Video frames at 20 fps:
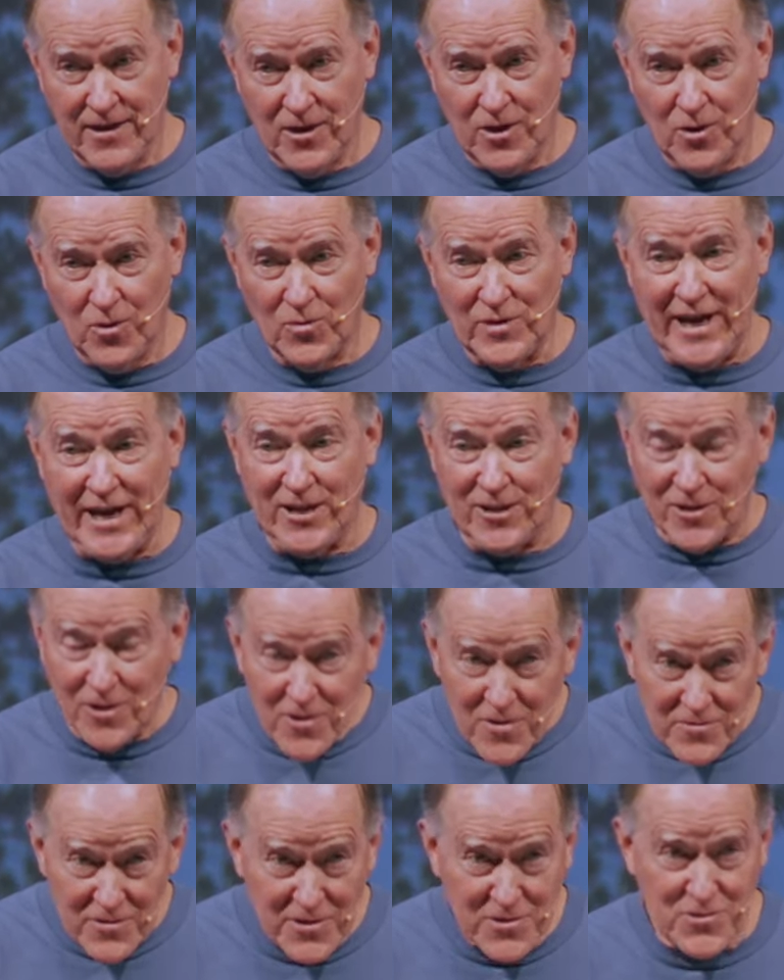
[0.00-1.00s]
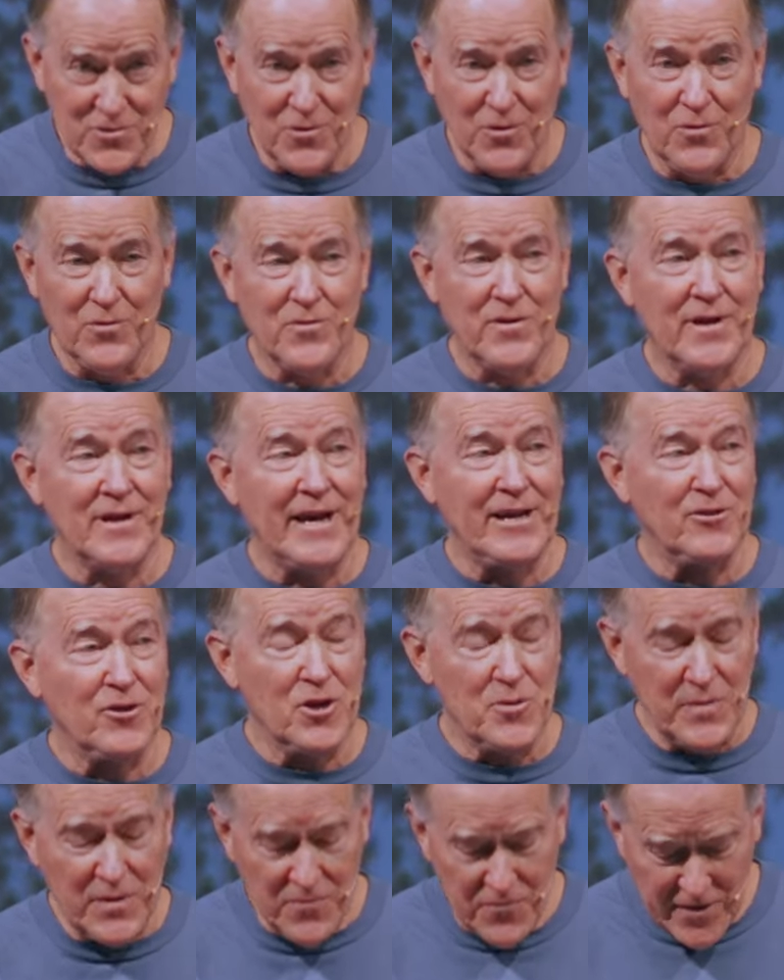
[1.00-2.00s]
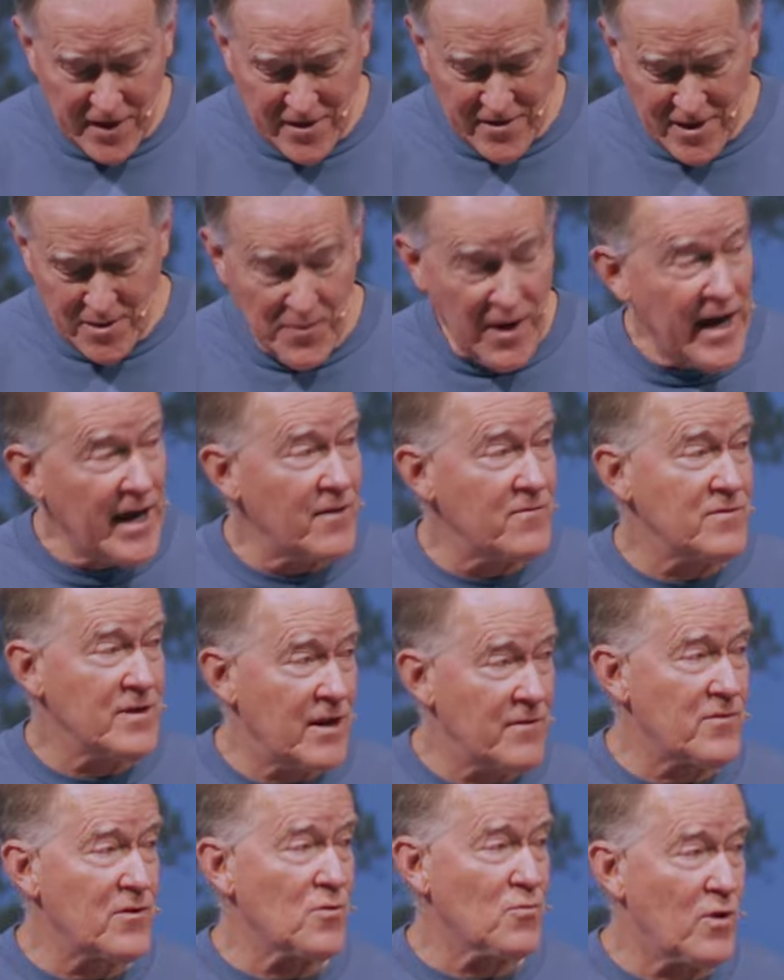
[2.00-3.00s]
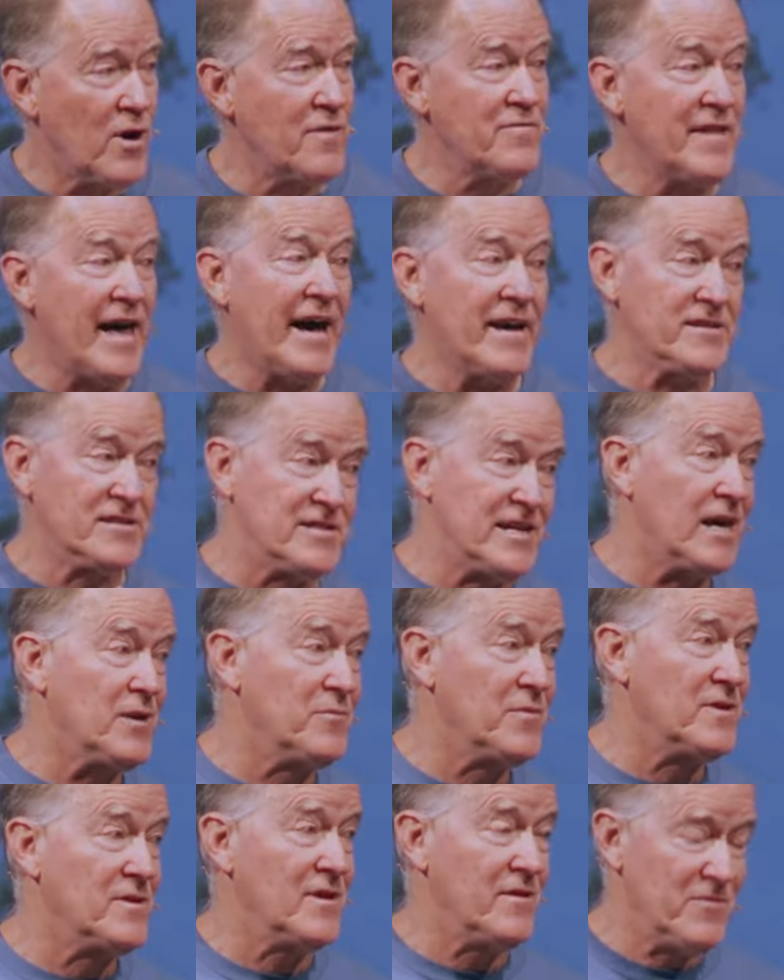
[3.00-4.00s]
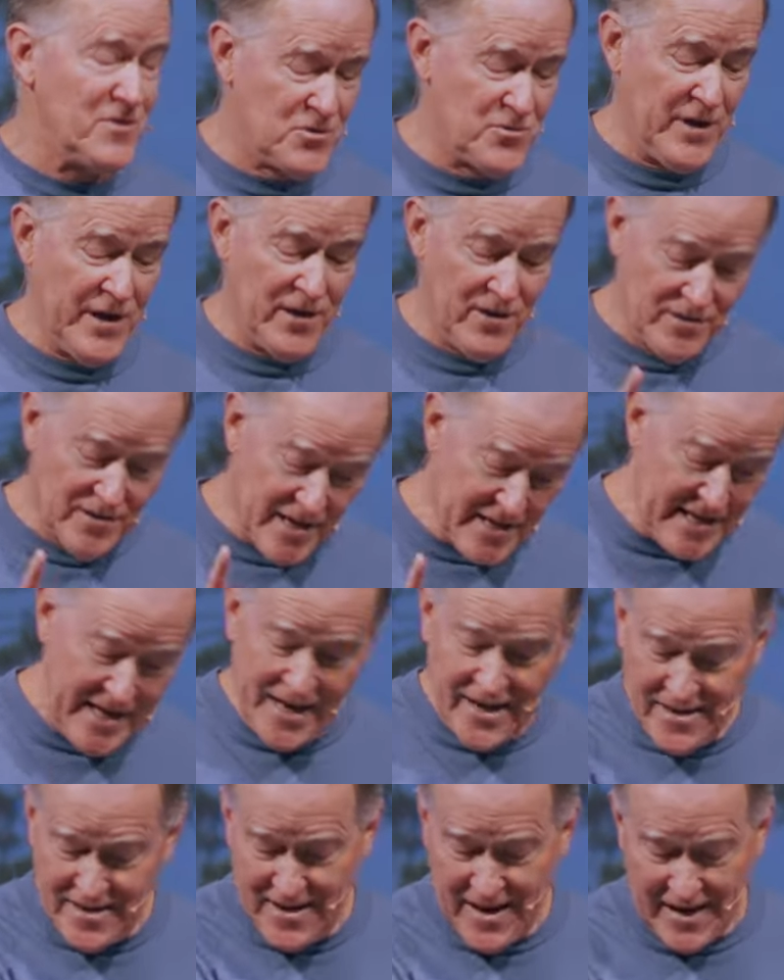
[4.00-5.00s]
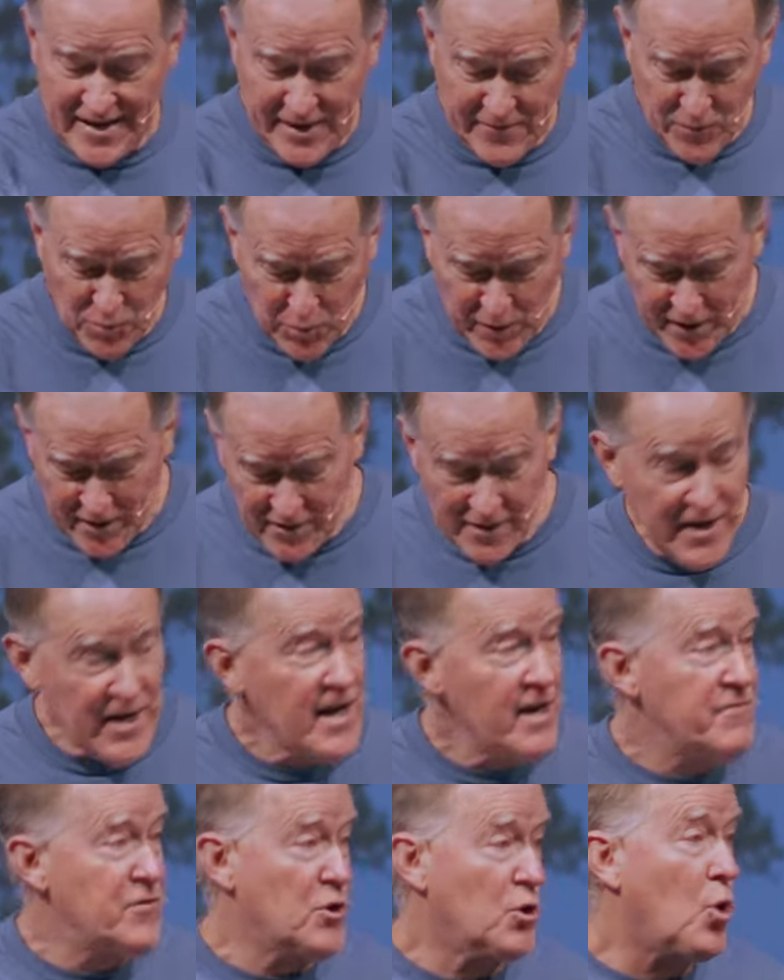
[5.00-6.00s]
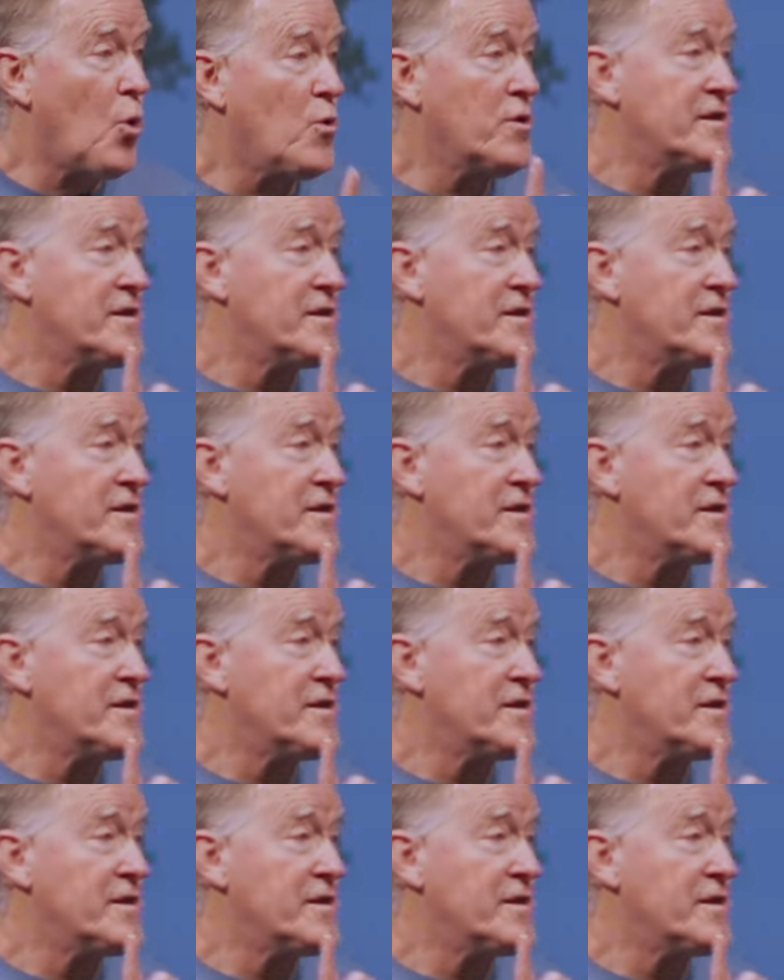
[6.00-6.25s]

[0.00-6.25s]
When I learned the truth, then I learned to be afraid of them. I have never run that segment of the trail again. I never will. If you're going